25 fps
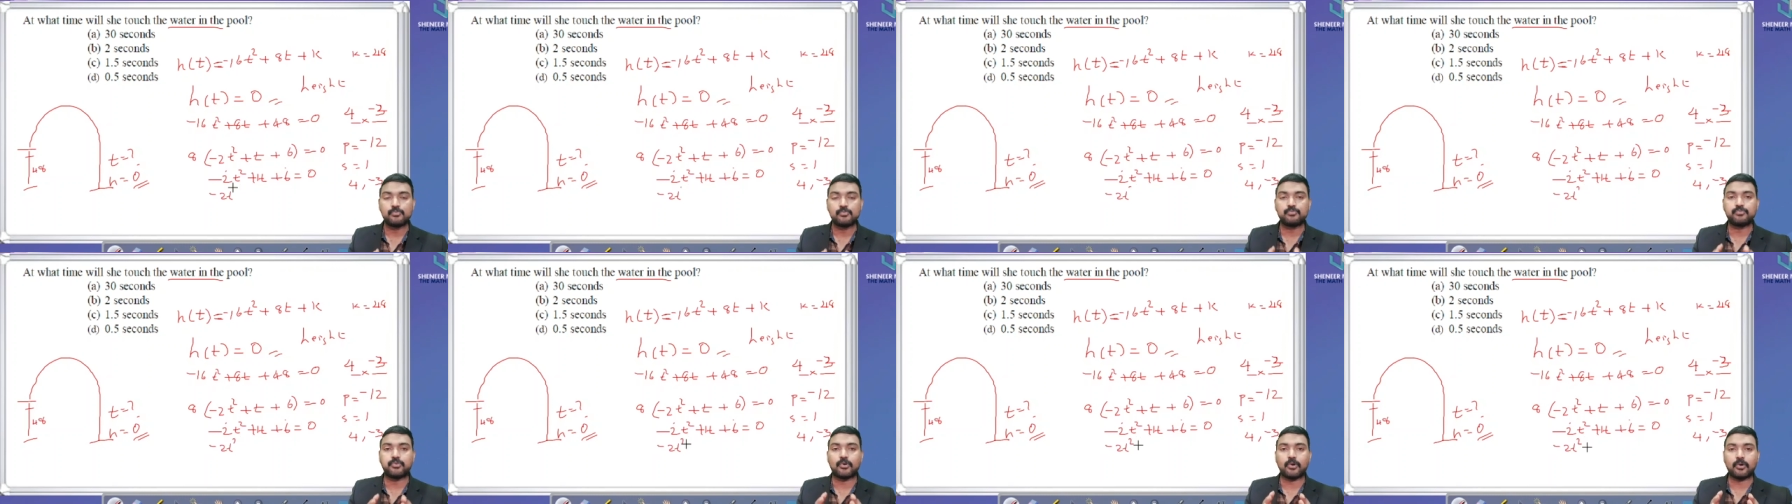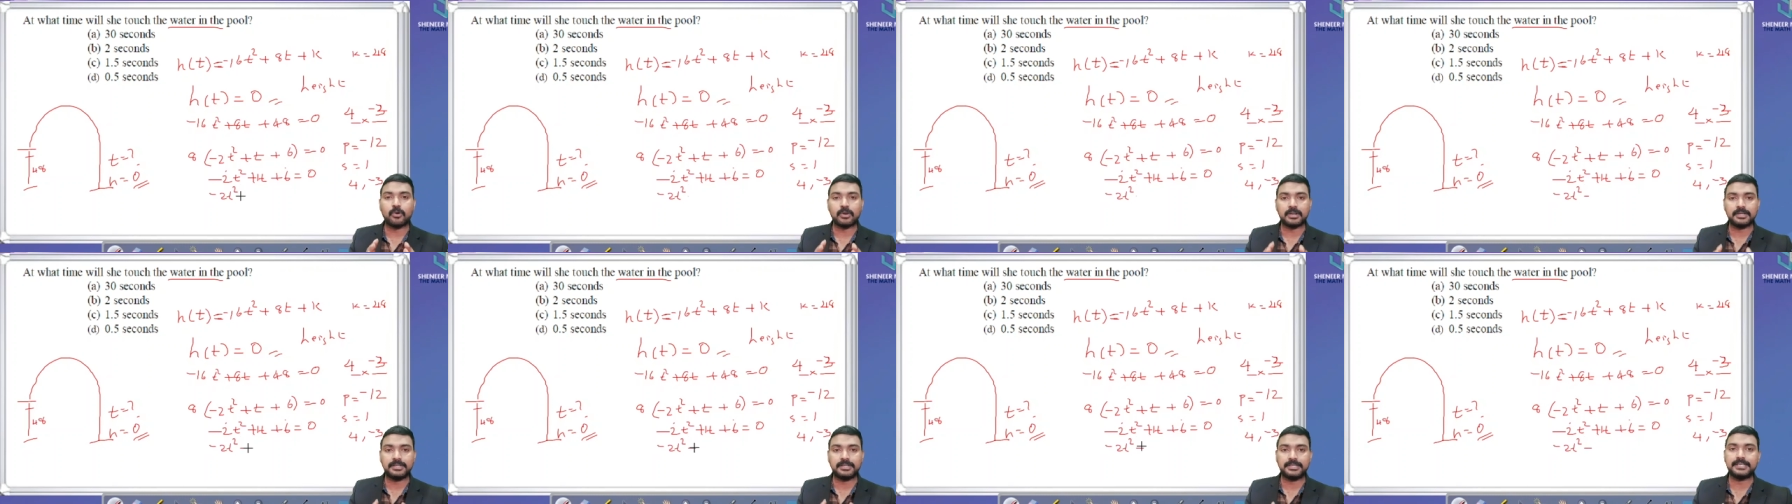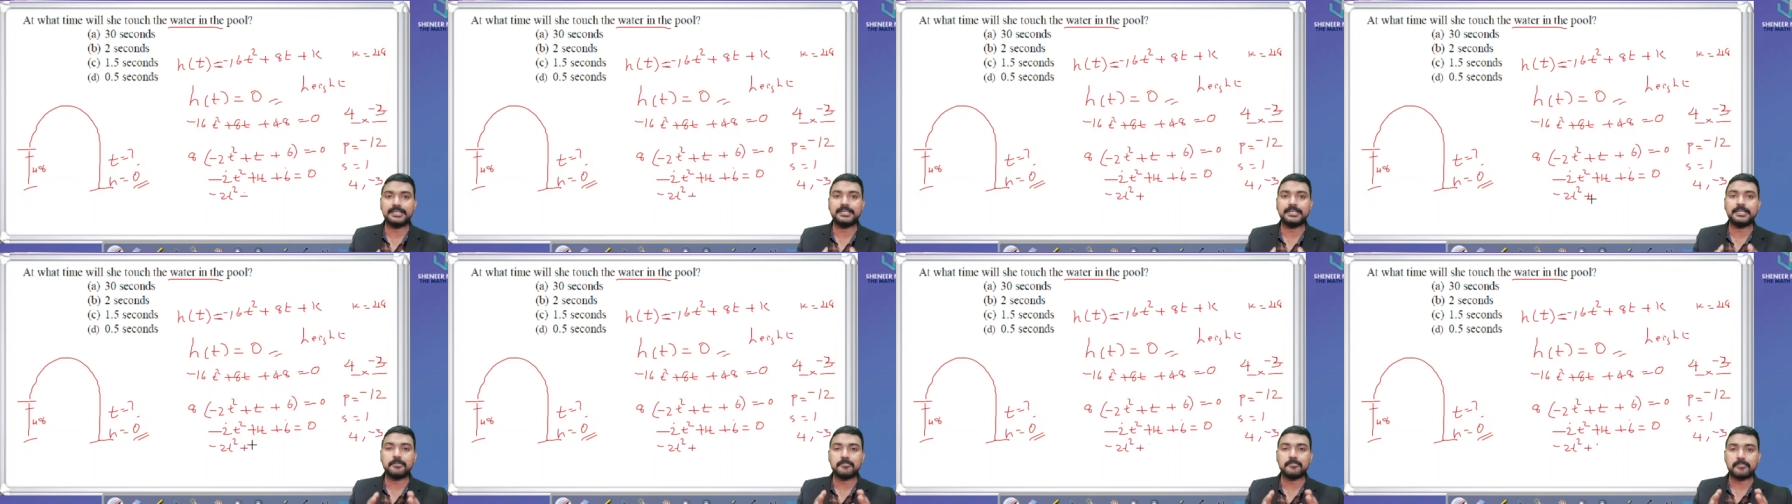
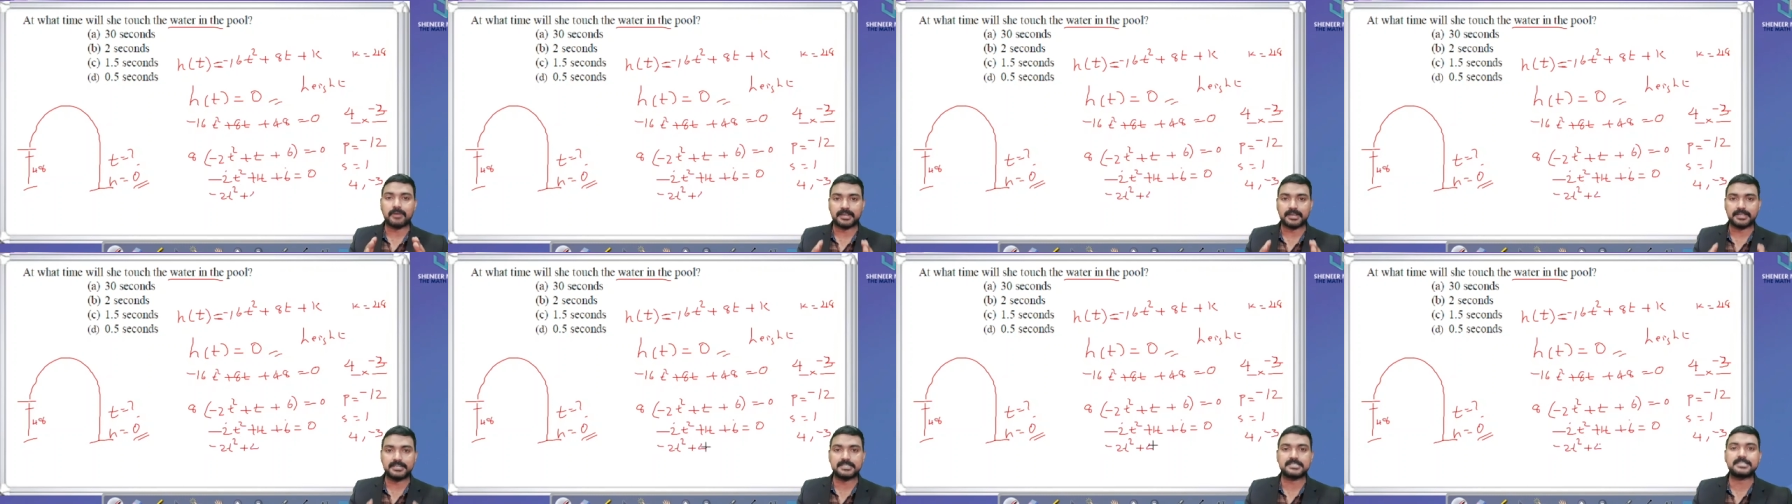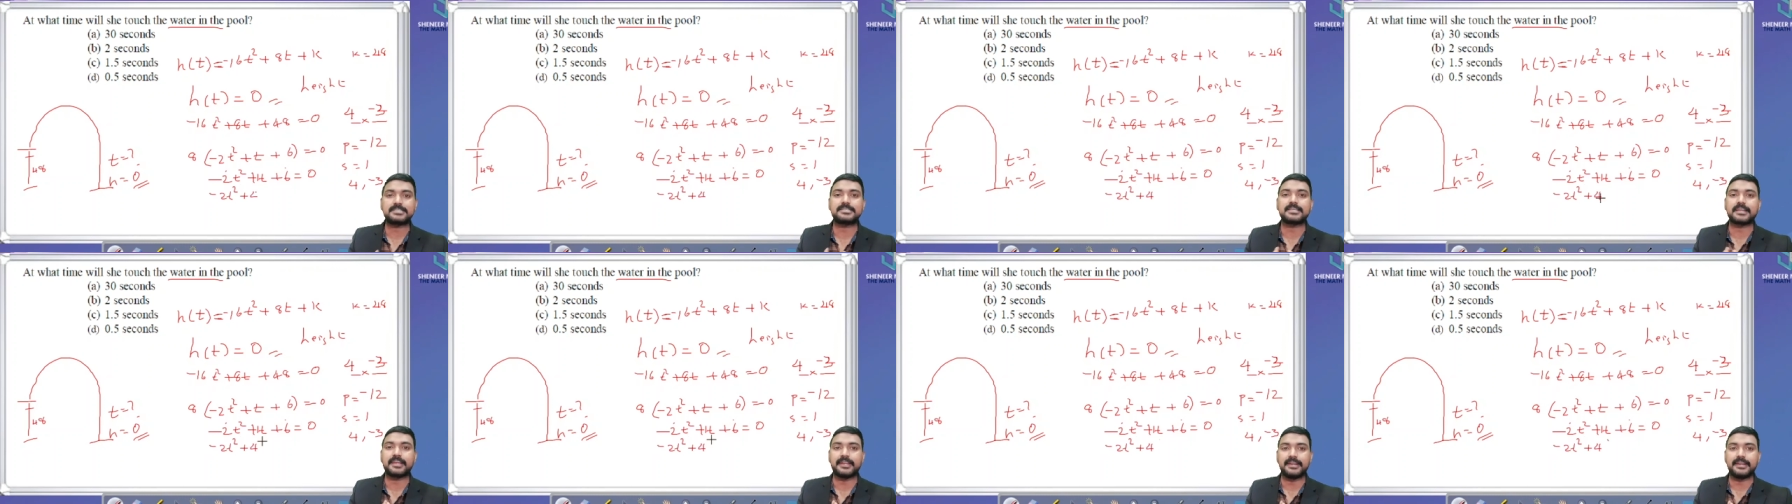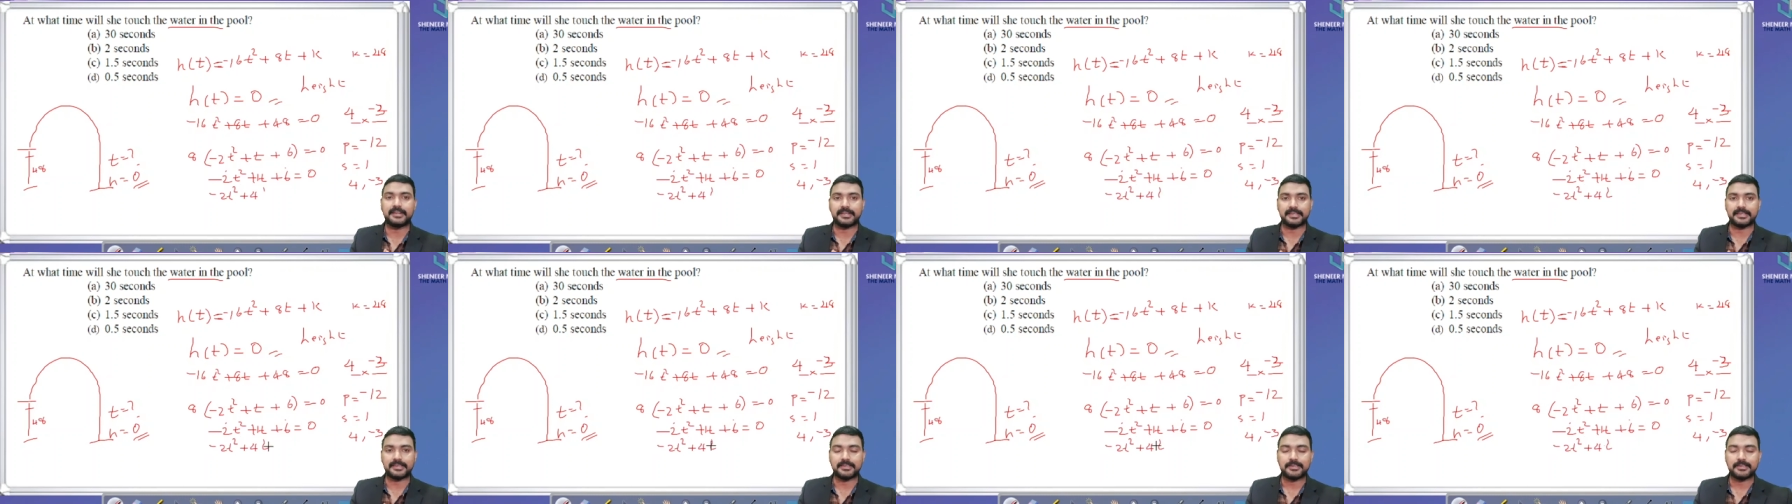4t minus
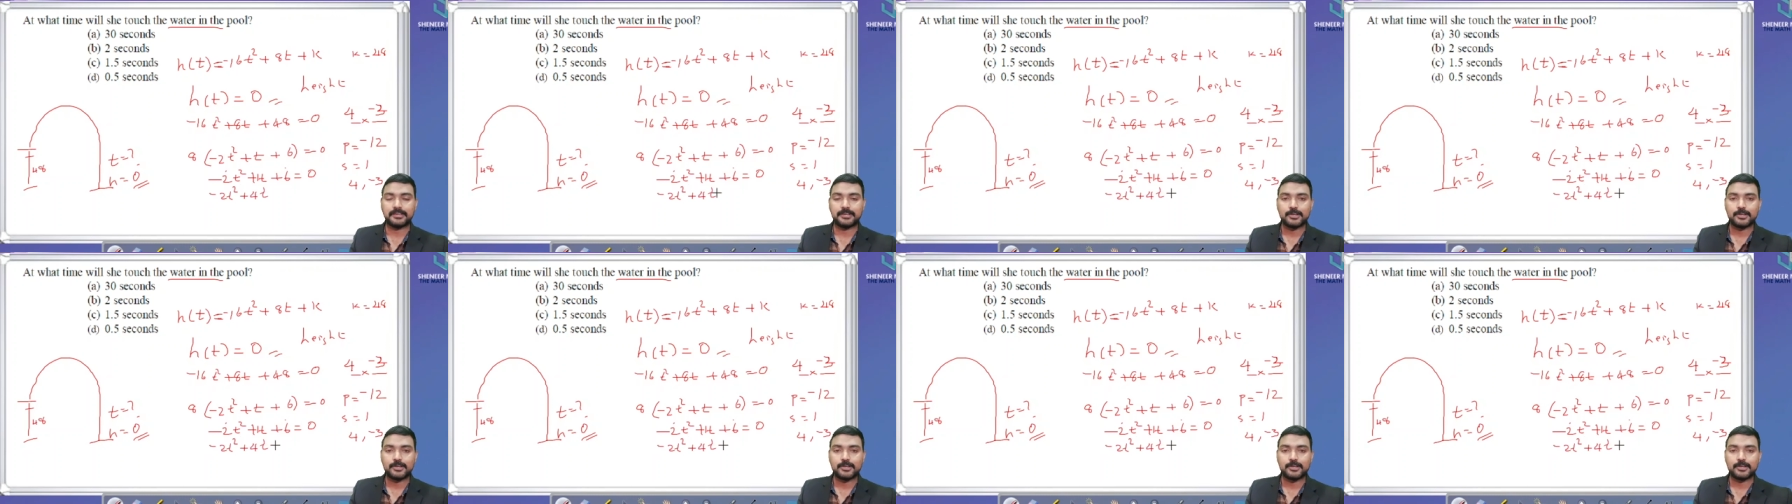3t.